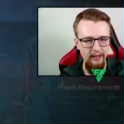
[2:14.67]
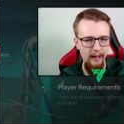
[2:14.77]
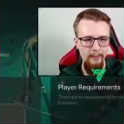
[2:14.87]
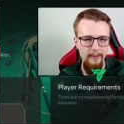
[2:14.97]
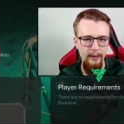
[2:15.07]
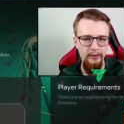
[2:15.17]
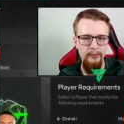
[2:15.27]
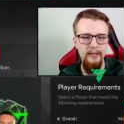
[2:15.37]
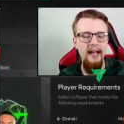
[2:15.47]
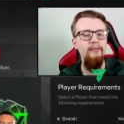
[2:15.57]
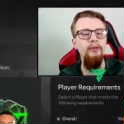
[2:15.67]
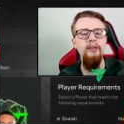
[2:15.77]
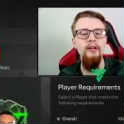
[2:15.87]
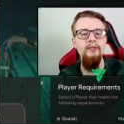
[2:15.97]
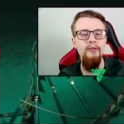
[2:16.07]
happy about. We have done
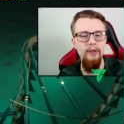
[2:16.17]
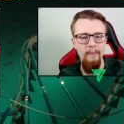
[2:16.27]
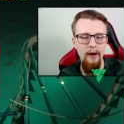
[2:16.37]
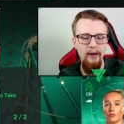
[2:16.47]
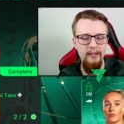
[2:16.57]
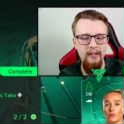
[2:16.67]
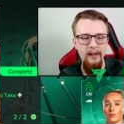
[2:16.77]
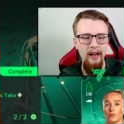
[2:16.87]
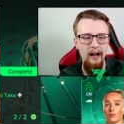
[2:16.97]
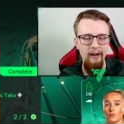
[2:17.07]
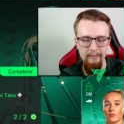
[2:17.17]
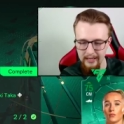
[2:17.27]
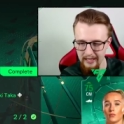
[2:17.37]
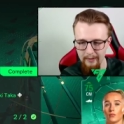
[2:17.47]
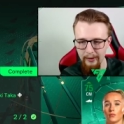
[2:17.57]
another part of
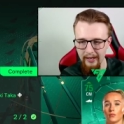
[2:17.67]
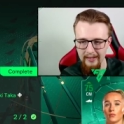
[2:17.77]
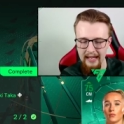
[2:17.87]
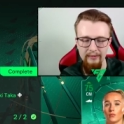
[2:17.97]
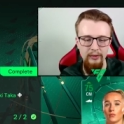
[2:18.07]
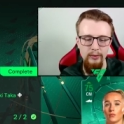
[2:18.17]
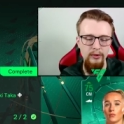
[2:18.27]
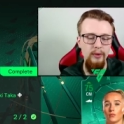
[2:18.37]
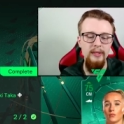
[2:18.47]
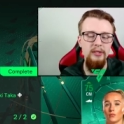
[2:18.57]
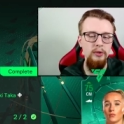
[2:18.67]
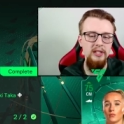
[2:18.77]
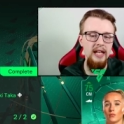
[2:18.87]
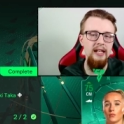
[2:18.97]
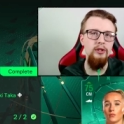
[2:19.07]
Missy Boken's evolution. So it does
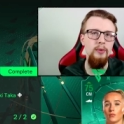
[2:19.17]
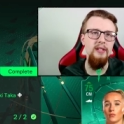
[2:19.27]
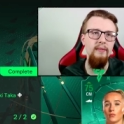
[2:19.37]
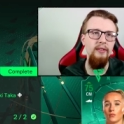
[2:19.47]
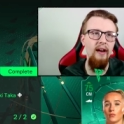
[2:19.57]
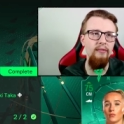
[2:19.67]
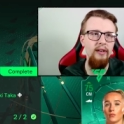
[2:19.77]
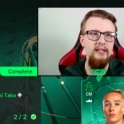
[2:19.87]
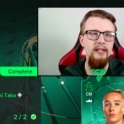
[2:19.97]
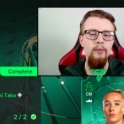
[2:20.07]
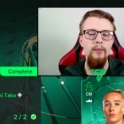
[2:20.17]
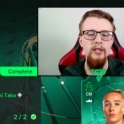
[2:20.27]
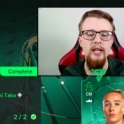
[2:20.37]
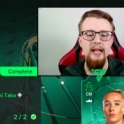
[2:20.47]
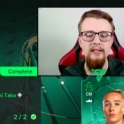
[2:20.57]
take it to a 75 rated, which
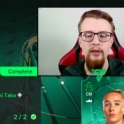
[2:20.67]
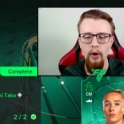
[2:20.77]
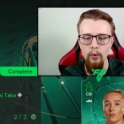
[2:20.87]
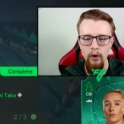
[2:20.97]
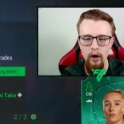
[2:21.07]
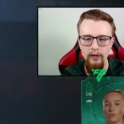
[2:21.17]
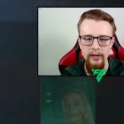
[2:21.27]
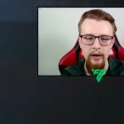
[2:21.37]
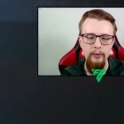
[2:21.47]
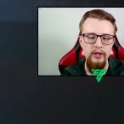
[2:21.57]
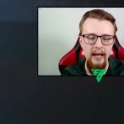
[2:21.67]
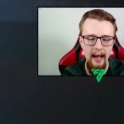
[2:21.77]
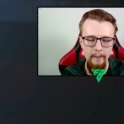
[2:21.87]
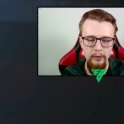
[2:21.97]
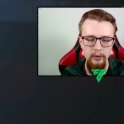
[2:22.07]
is a gold card, which is
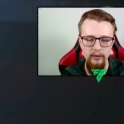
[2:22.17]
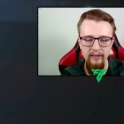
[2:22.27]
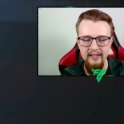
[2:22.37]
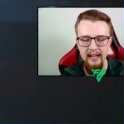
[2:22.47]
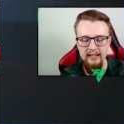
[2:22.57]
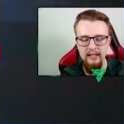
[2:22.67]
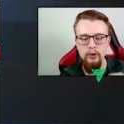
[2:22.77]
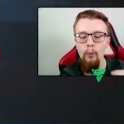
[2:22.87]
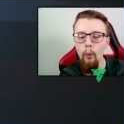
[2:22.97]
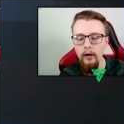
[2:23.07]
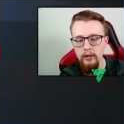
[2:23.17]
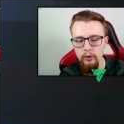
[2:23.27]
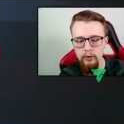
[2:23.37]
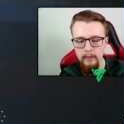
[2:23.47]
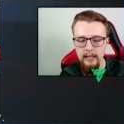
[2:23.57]
absolutely fantastic. So what it does
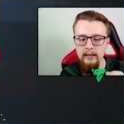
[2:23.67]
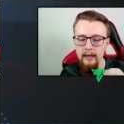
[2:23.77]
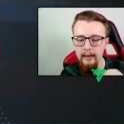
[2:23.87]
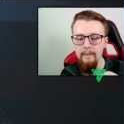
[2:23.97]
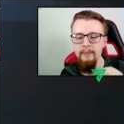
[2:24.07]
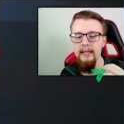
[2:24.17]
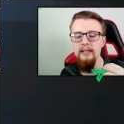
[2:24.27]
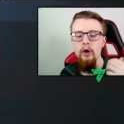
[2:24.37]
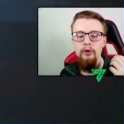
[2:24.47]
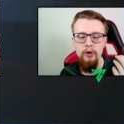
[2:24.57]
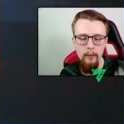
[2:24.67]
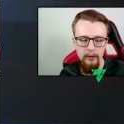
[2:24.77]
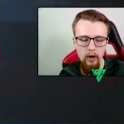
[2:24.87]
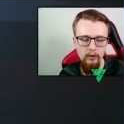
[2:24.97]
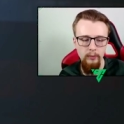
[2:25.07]
mean is on top of the
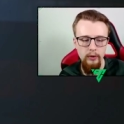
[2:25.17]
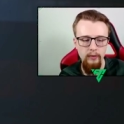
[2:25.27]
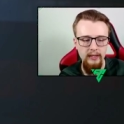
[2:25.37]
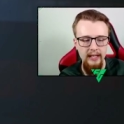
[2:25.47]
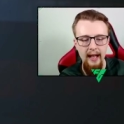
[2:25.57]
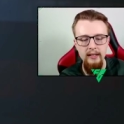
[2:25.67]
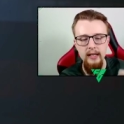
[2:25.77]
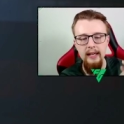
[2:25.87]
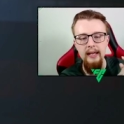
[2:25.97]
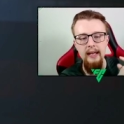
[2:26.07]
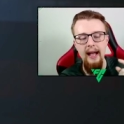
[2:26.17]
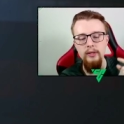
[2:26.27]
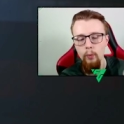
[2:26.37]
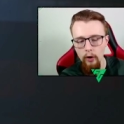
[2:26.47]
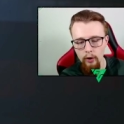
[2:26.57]
card that we already had, it adds
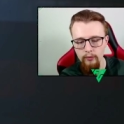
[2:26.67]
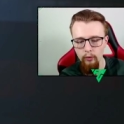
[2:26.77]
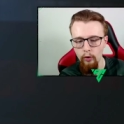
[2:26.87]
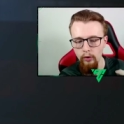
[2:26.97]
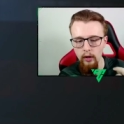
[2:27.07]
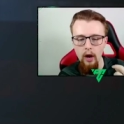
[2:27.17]
1 overall,